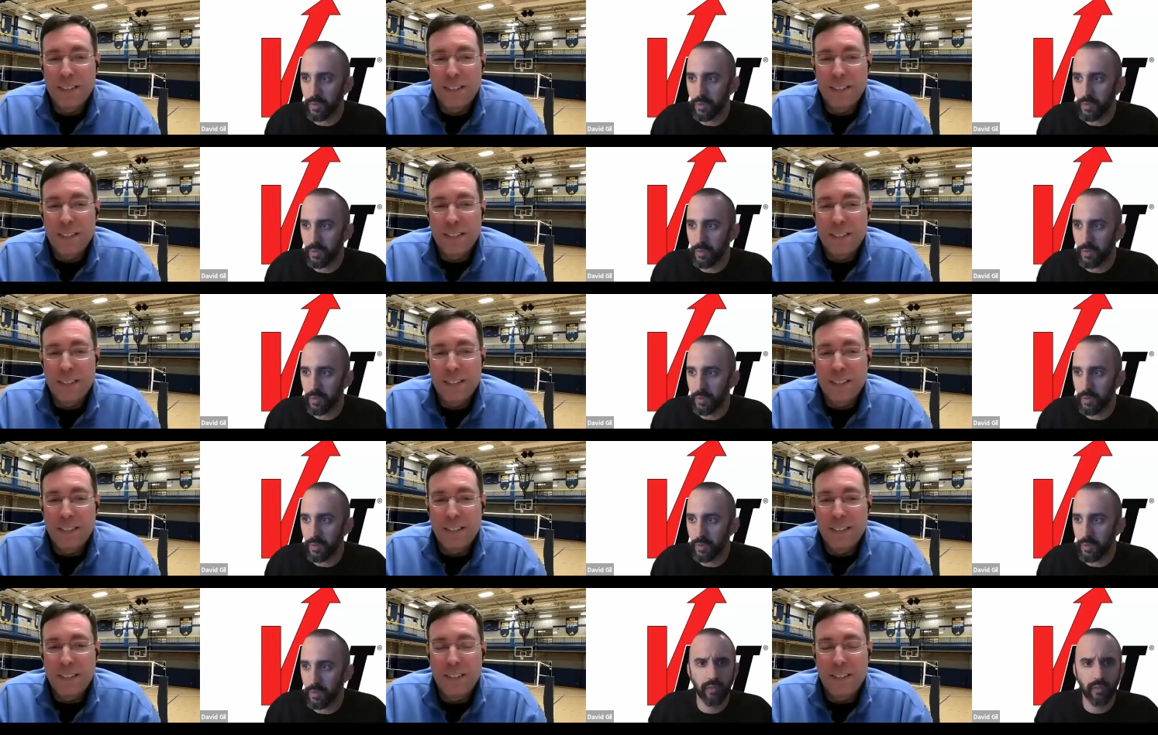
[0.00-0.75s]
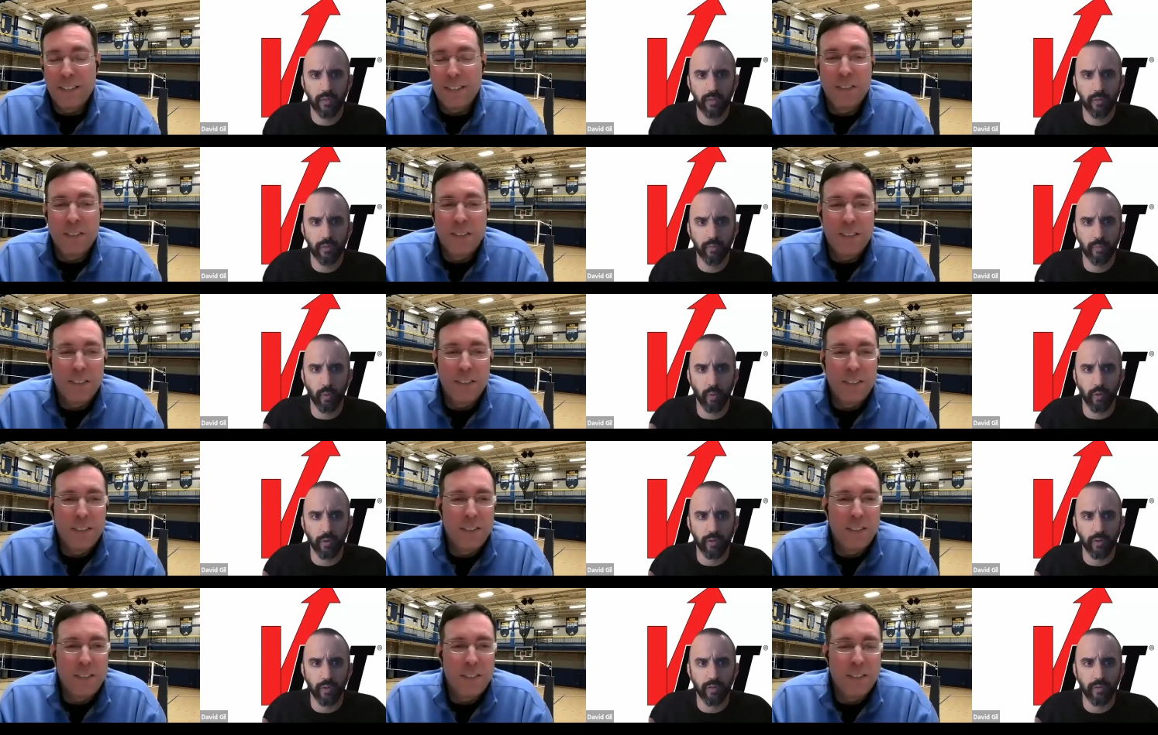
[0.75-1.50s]
Speaker 1: kind of
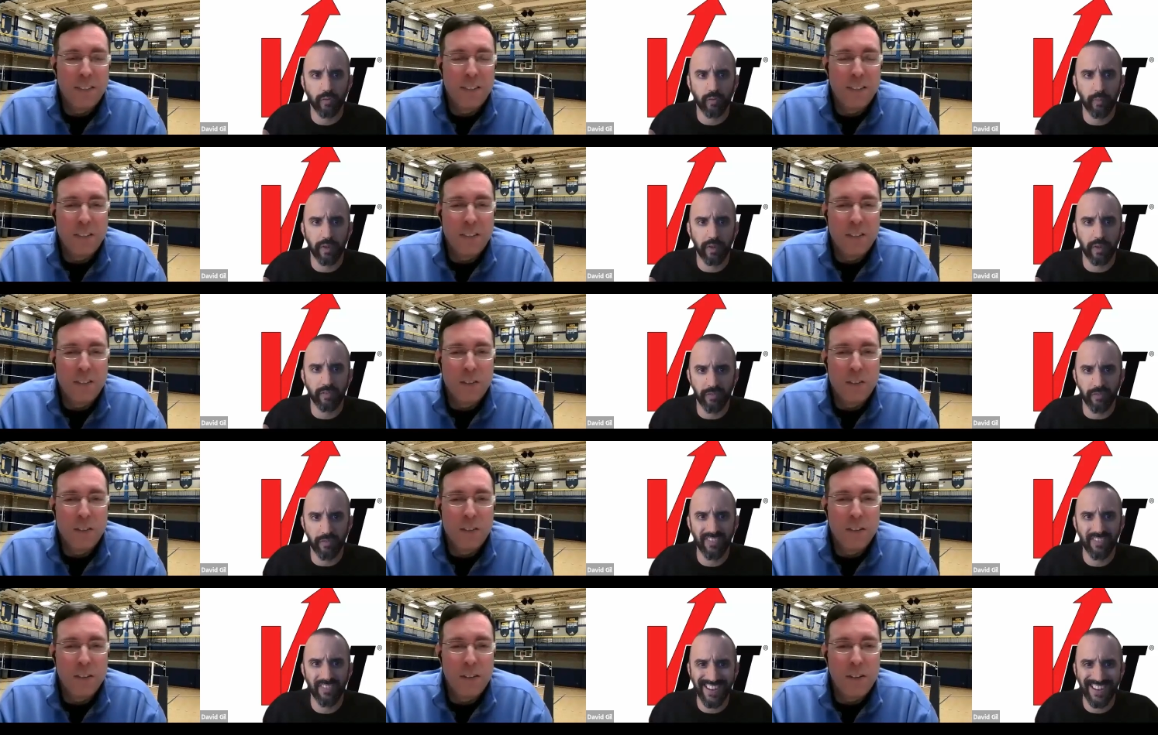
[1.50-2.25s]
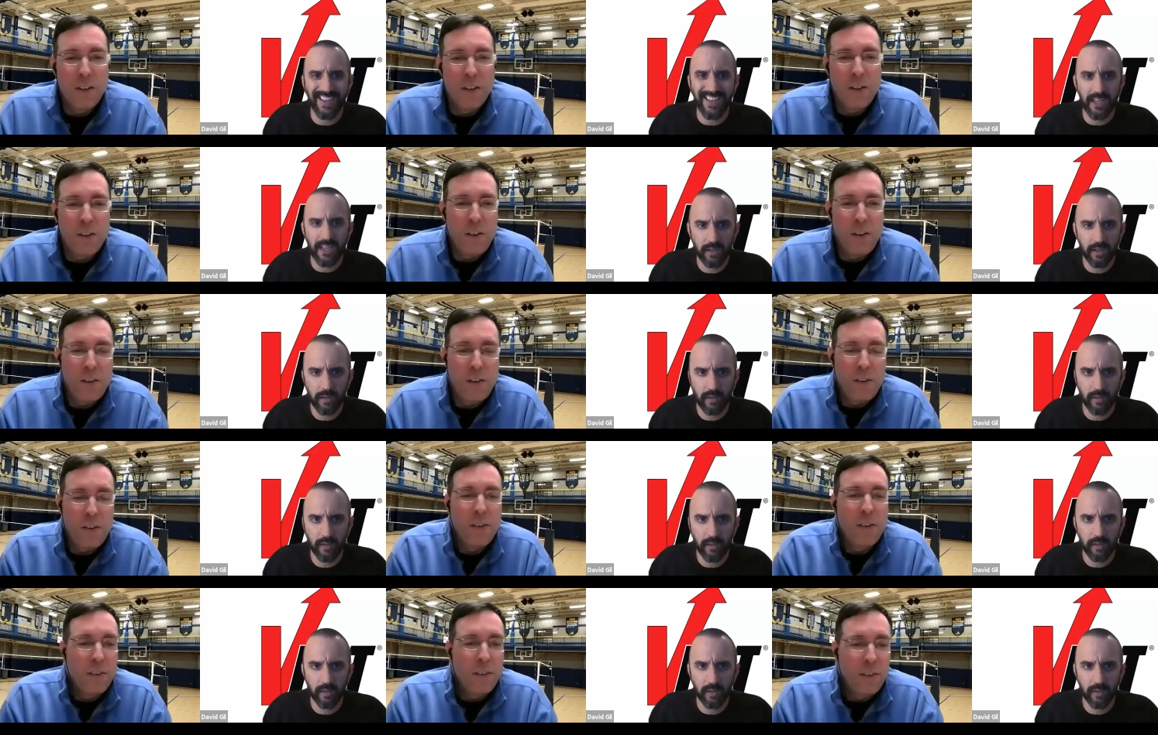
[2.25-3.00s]
sports specificity
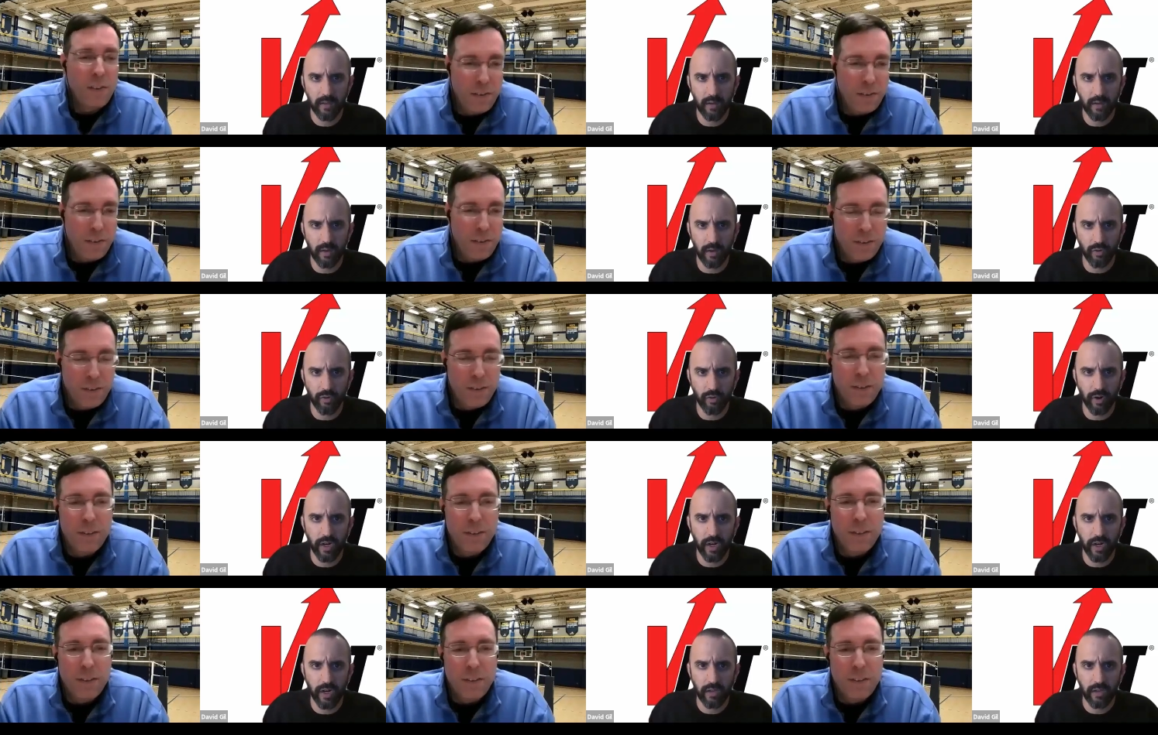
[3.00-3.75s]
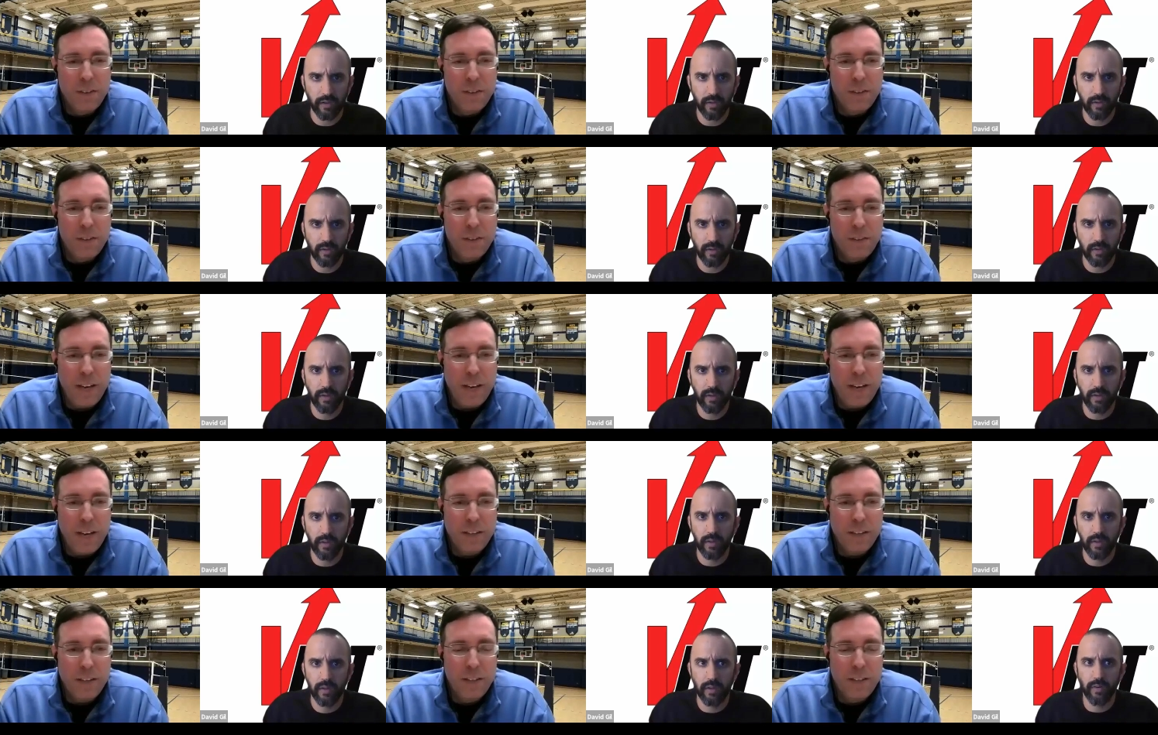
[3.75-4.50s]
on training.
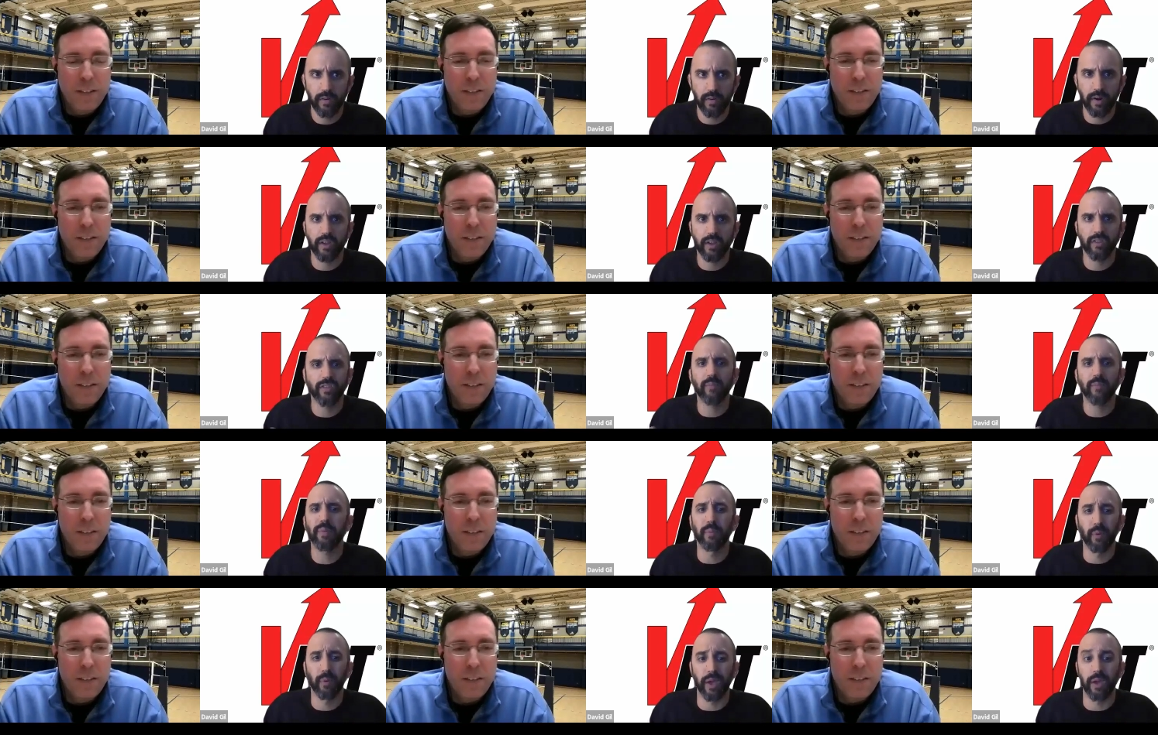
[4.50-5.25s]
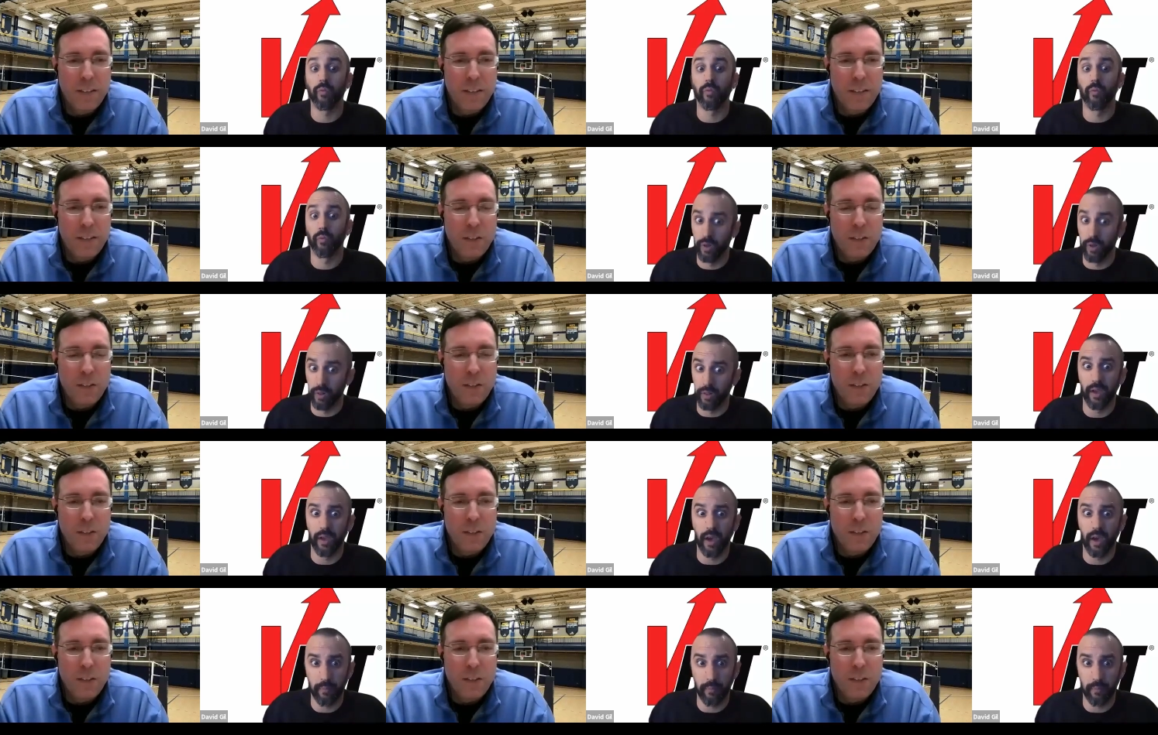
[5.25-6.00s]
Yeah. Some people get really
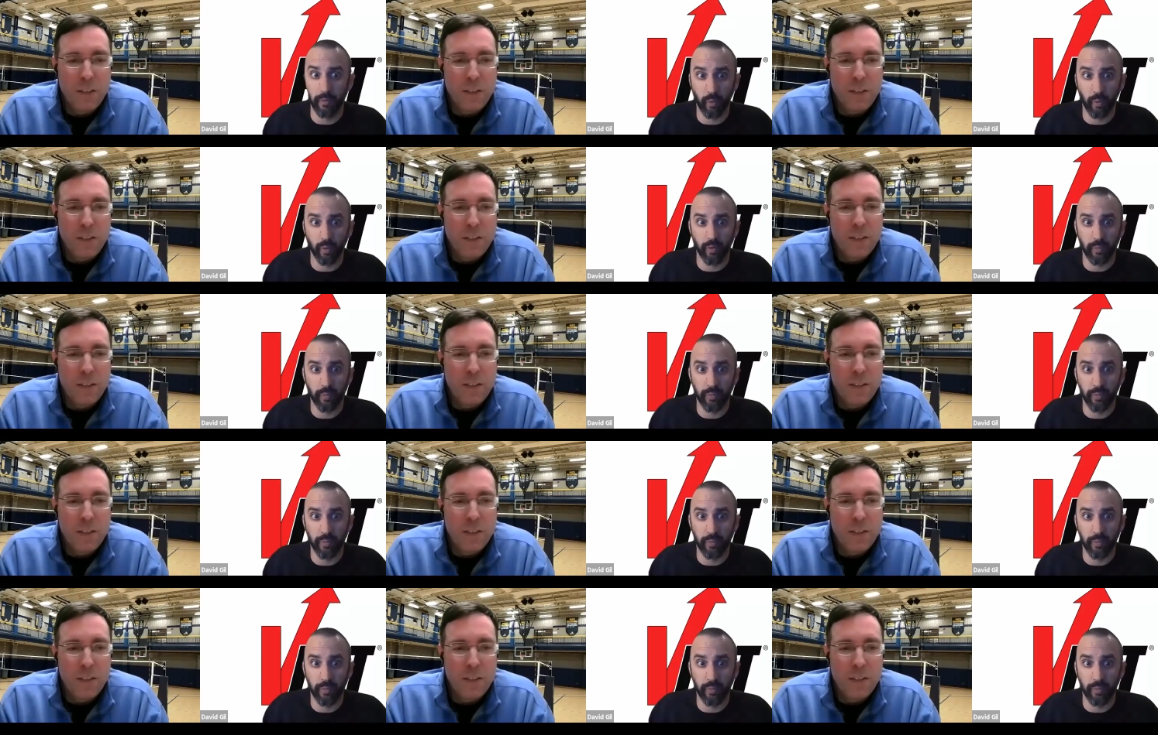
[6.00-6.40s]
hyper sport